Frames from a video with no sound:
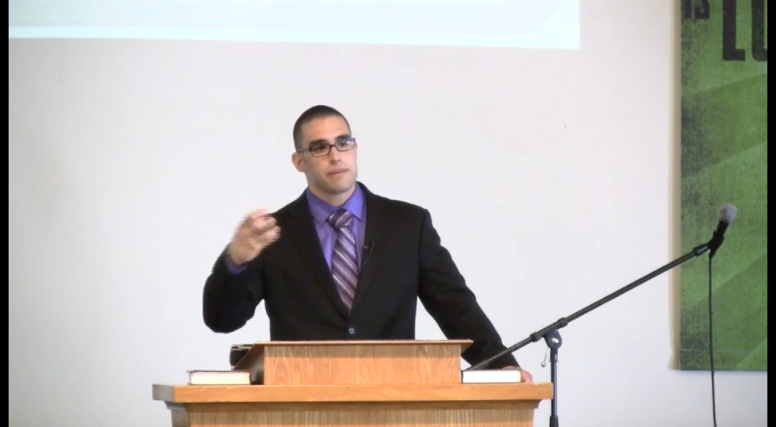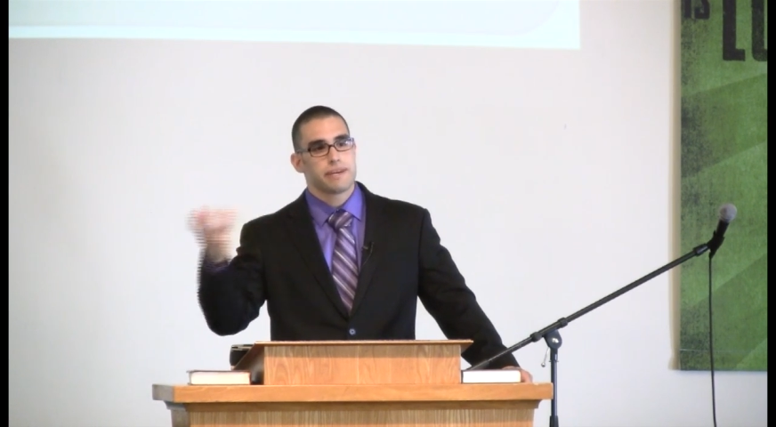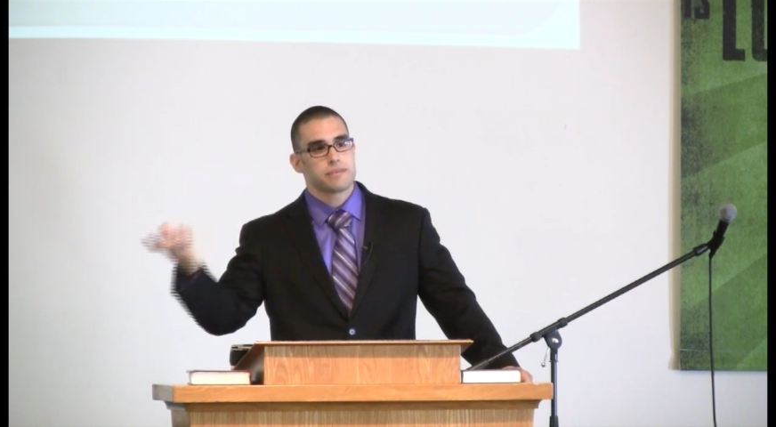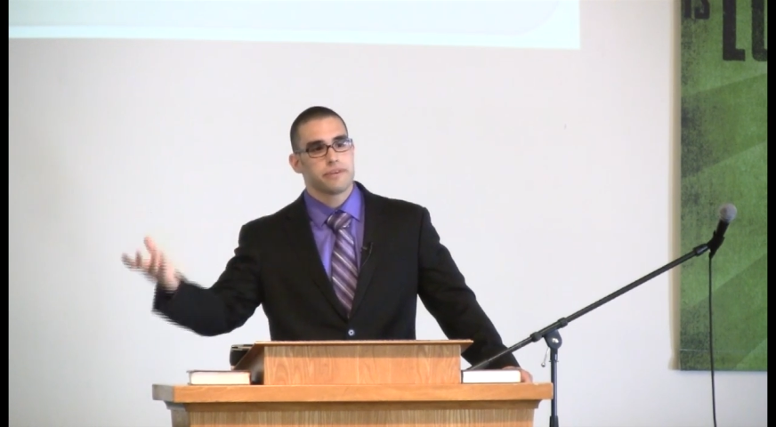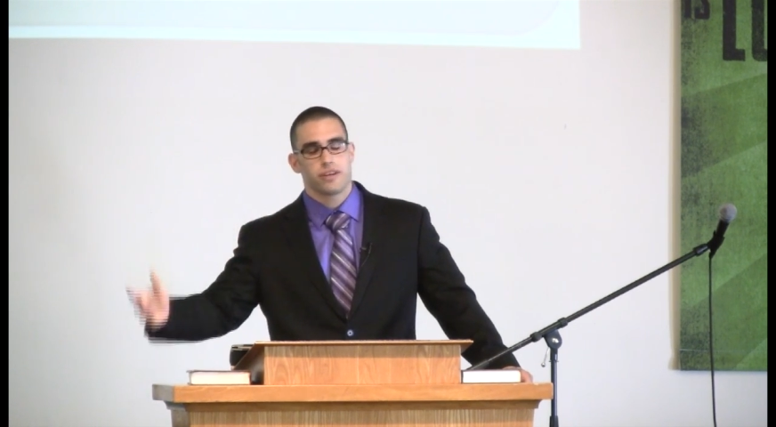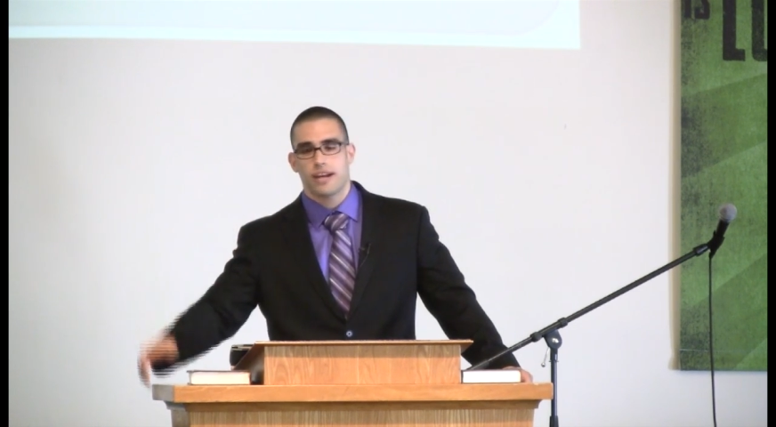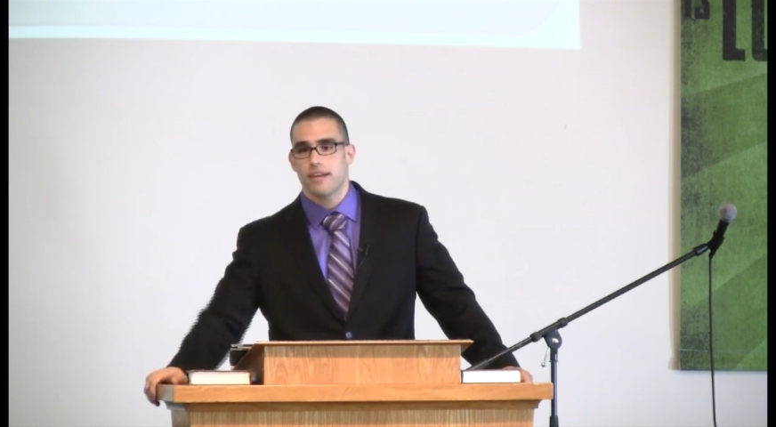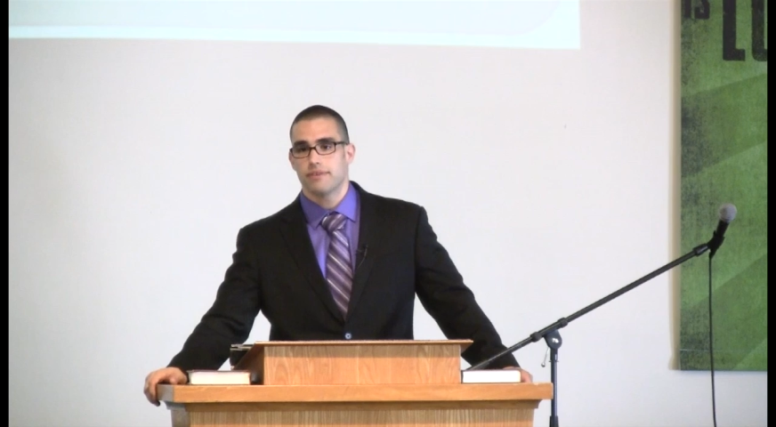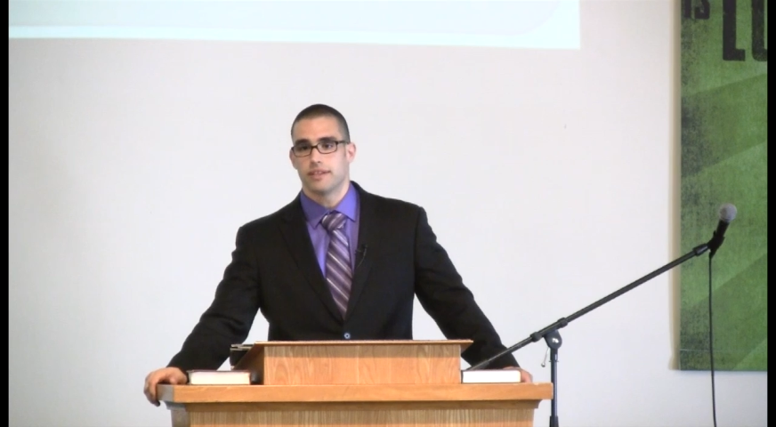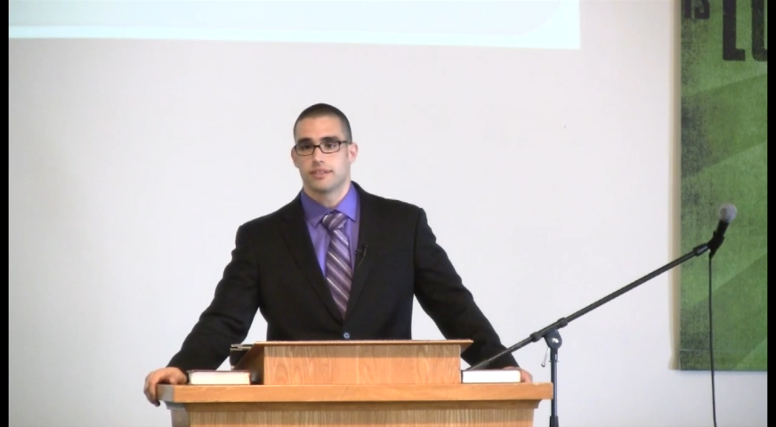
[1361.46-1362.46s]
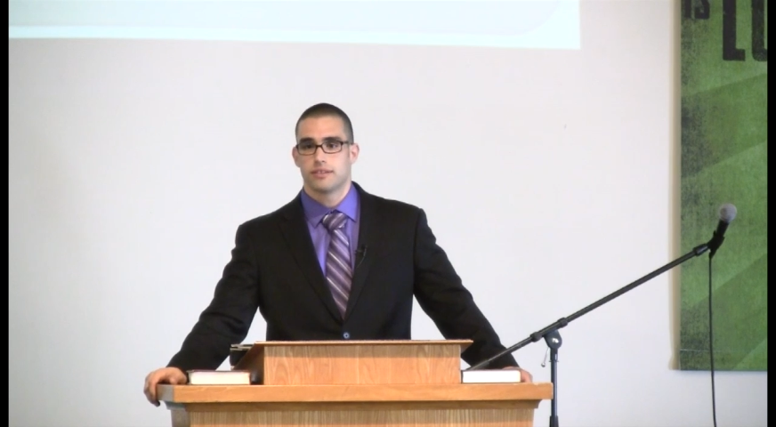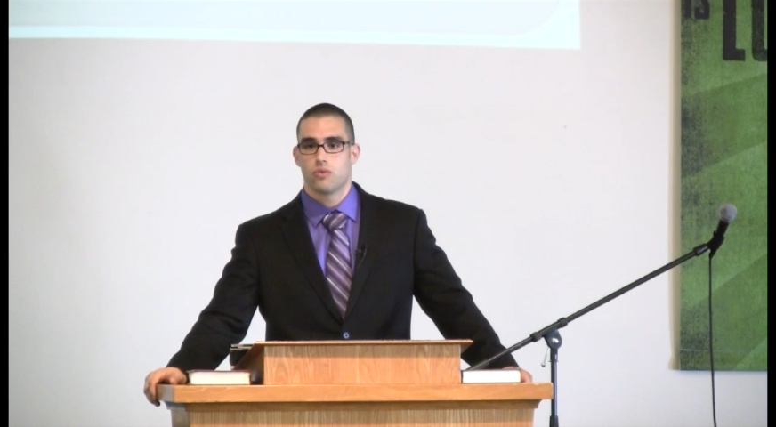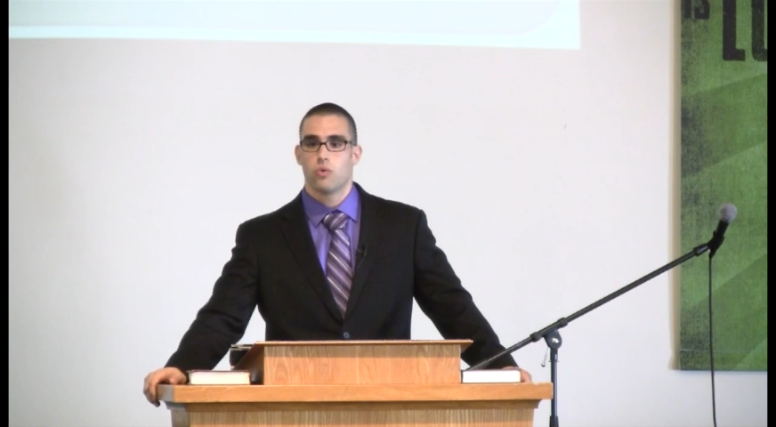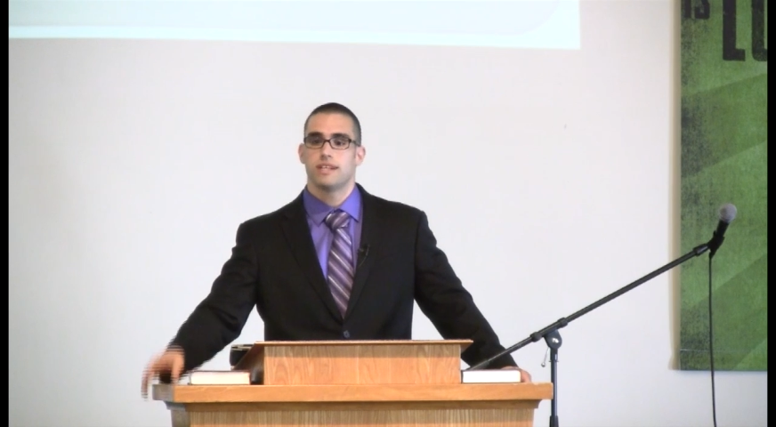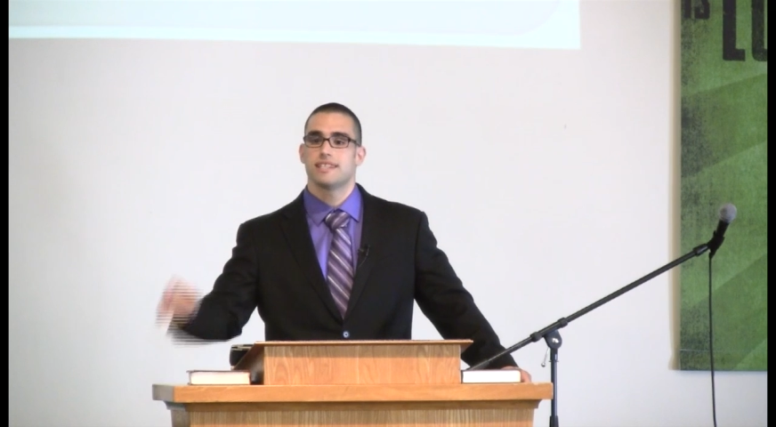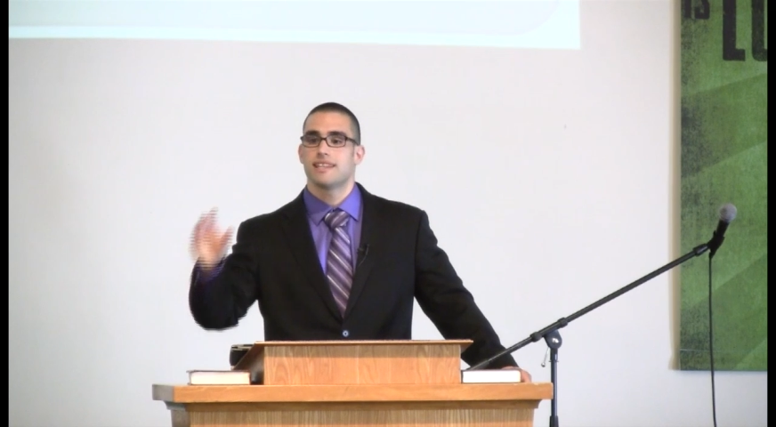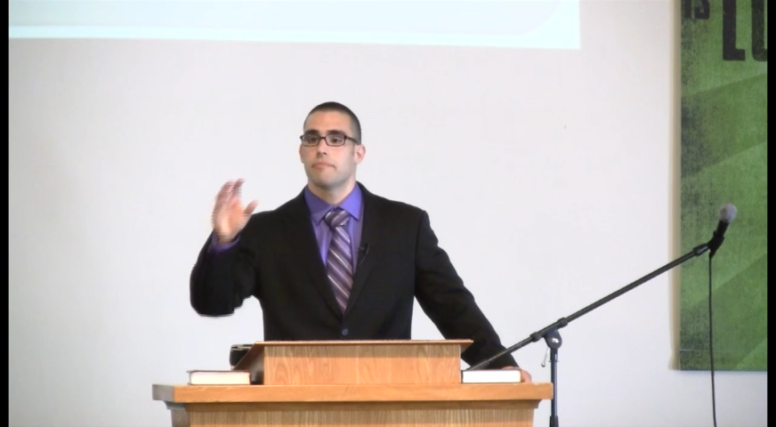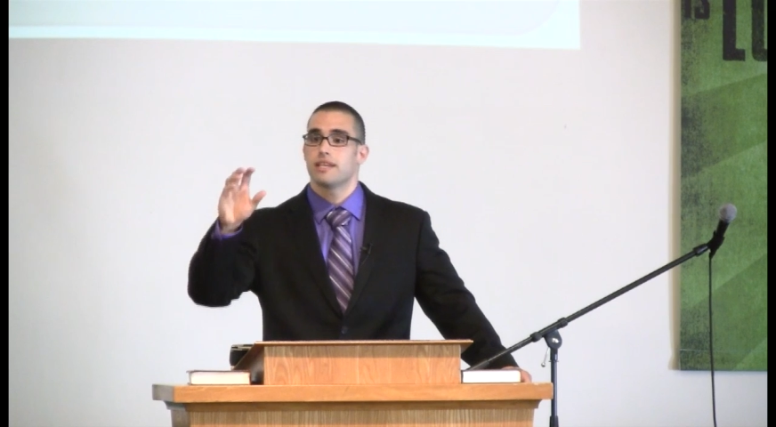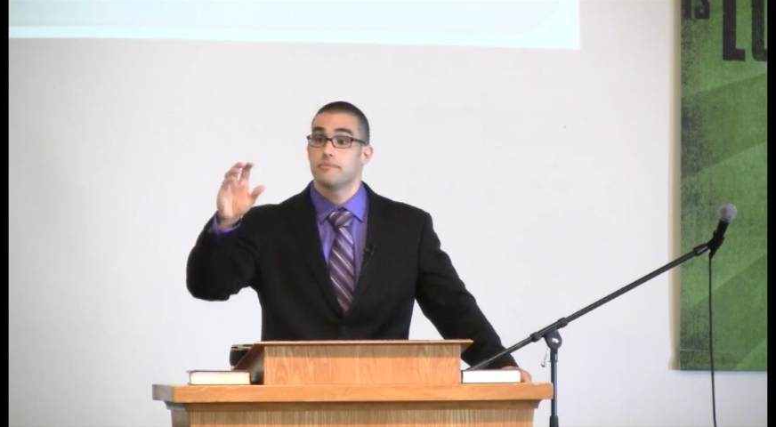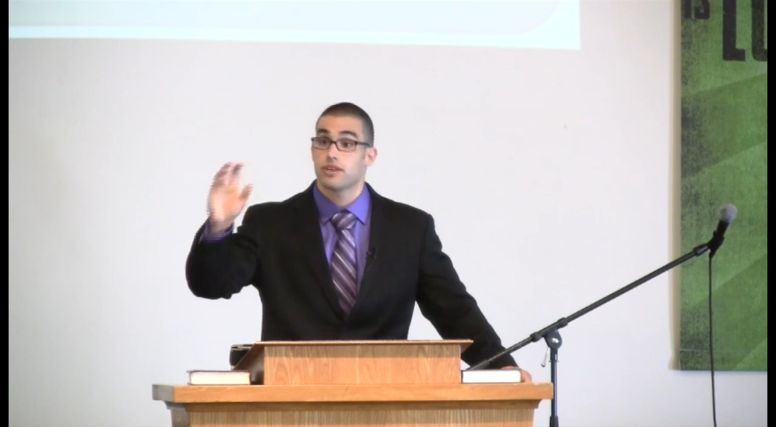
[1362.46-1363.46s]
makes me a good Adventist? What is it
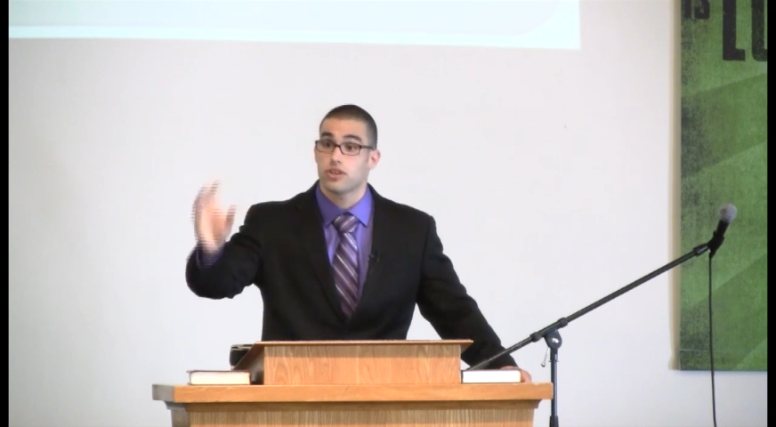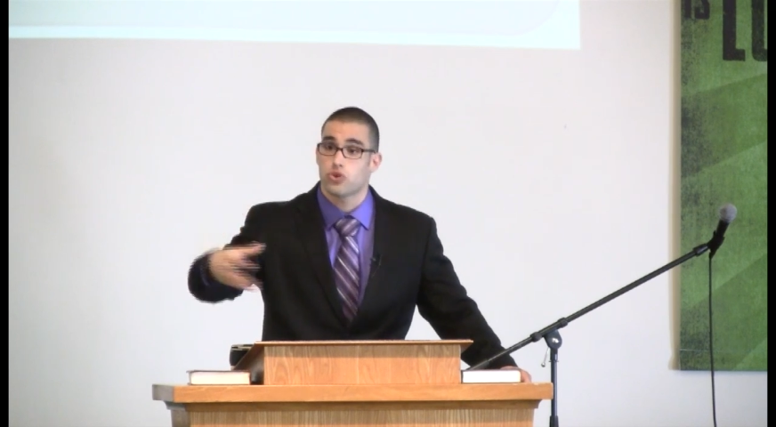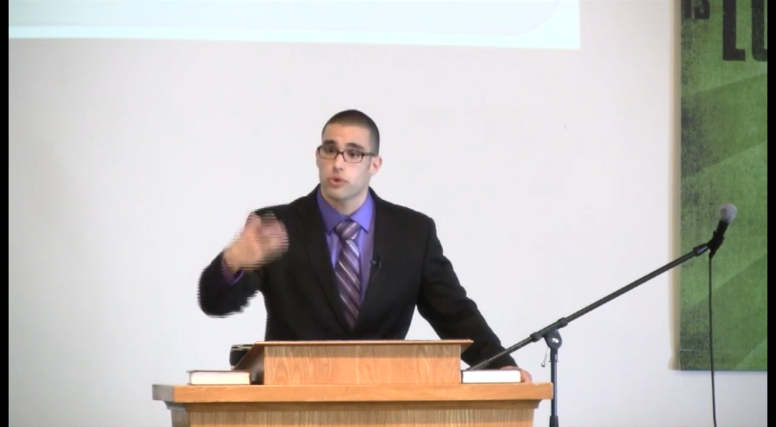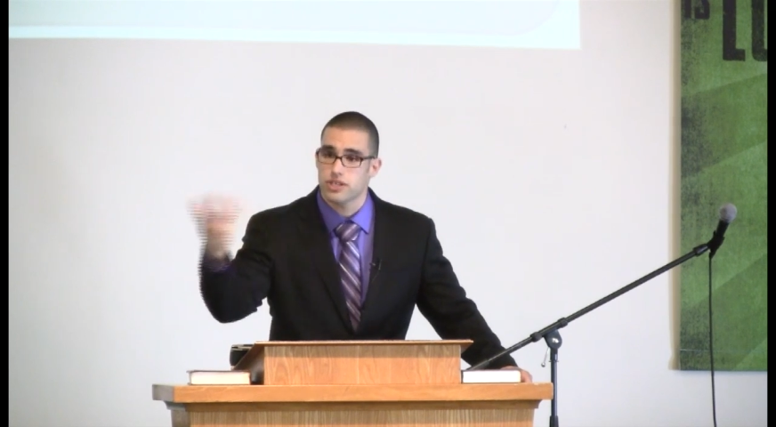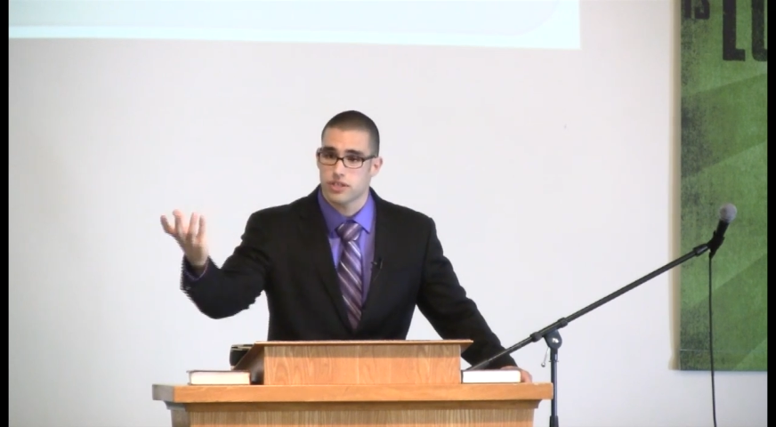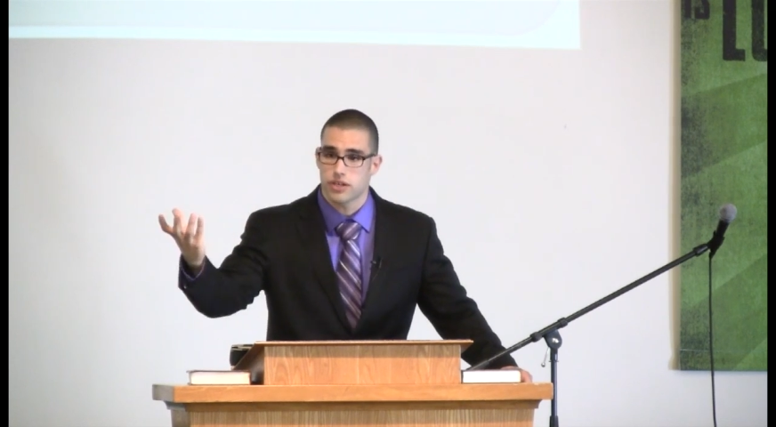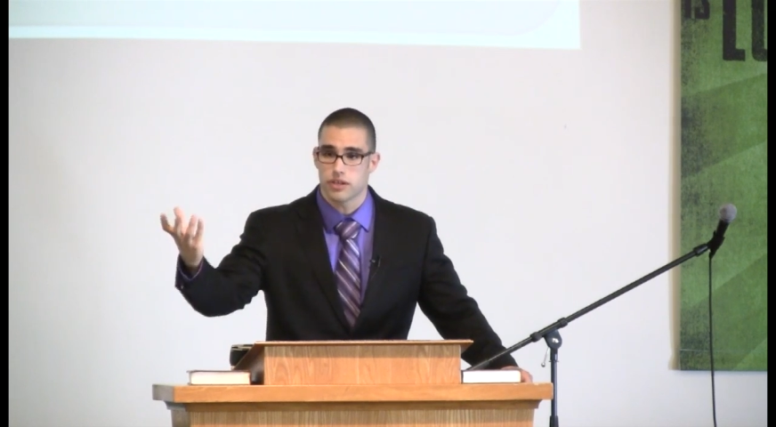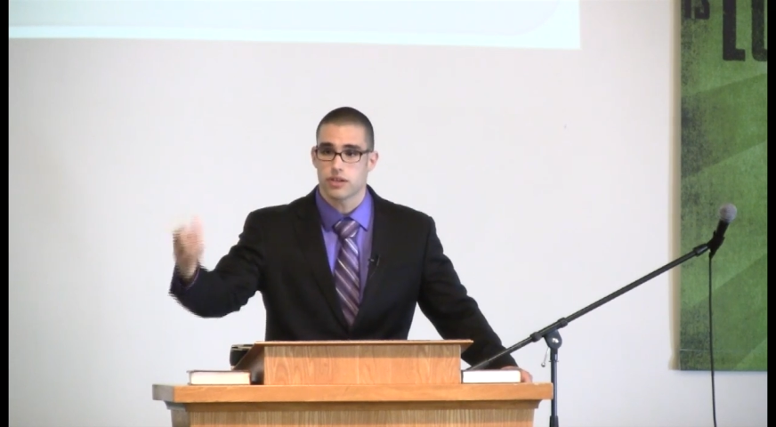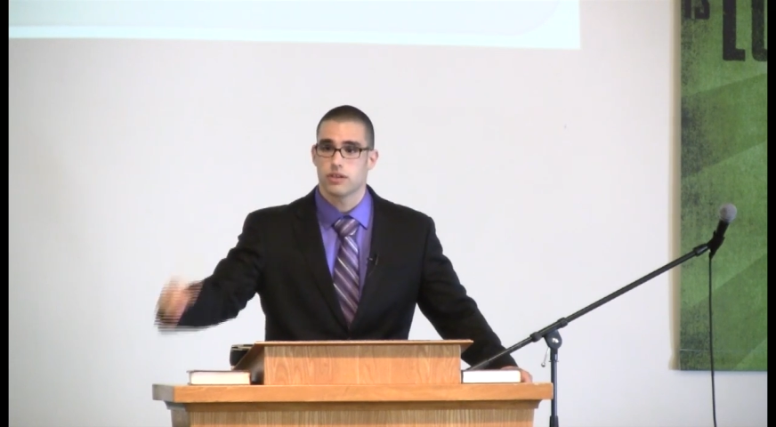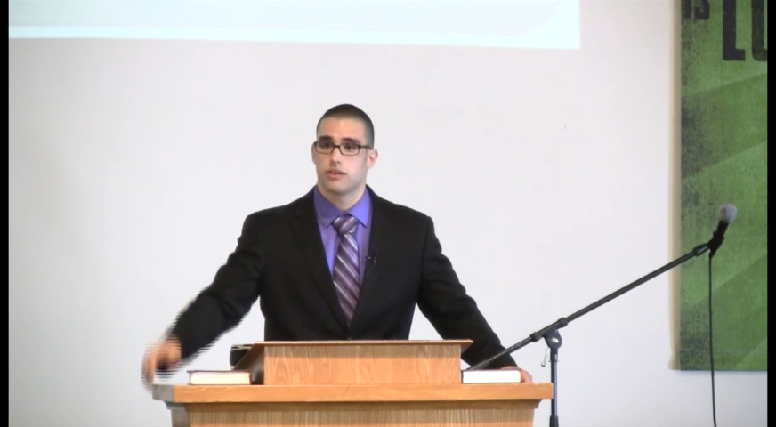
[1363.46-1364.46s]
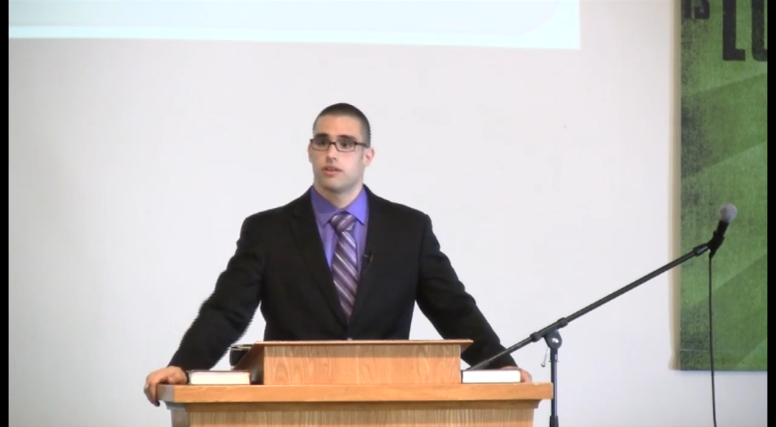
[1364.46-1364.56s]
that makes me a good Christian?